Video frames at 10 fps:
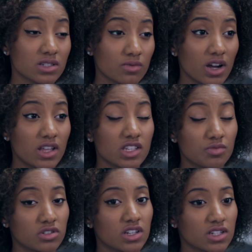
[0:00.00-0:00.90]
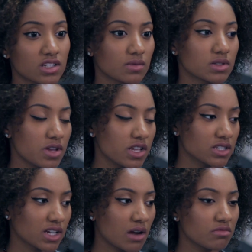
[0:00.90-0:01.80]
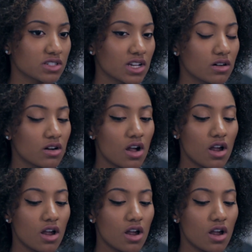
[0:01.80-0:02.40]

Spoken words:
I'm writing this project, as I'm speaking to cameras now,